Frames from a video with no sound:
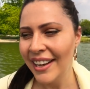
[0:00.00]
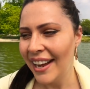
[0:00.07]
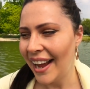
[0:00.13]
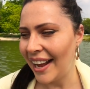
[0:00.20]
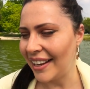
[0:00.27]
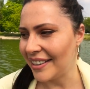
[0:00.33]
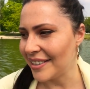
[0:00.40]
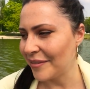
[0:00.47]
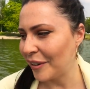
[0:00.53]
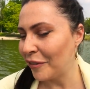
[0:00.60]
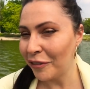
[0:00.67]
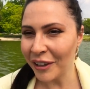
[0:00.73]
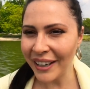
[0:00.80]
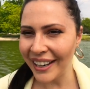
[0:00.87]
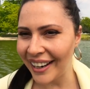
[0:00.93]
And for
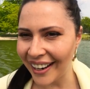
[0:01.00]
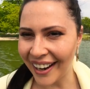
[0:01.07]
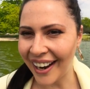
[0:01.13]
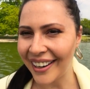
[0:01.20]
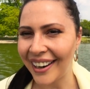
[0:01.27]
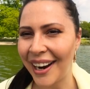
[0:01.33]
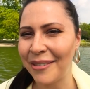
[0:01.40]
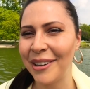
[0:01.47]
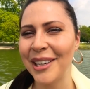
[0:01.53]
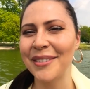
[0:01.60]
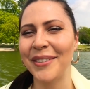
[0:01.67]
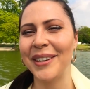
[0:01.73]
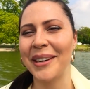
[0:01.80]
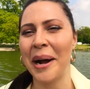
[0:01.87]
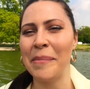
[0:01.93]
free, I worked
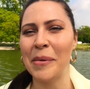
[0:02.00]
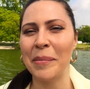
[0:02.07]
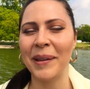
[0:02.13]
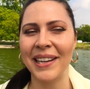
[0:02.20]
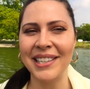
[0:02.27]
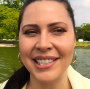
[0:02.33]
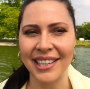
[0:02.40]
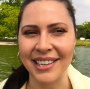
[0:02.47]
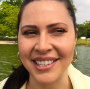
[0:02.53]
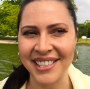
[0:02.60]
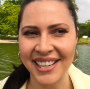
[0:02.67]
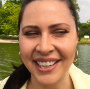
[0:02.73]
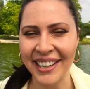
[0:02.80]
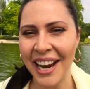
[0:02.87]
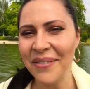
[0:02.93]
for a couple places,
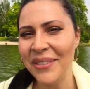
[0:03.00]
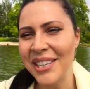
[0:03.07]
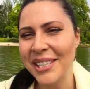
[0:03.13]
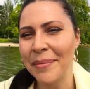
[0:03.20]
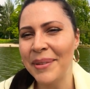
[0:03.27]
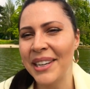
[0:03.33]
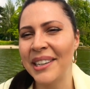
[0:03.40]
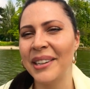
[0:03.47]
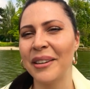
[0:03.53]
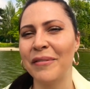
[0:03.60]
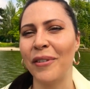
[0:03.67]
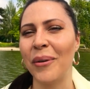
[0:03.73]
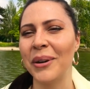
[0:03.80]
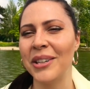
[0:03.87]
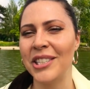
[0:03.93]
and it gave me something to look
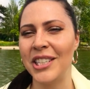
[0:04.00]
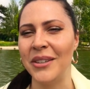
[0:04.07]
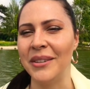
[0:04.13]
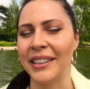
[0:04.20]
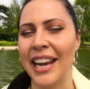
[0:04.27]
forward to.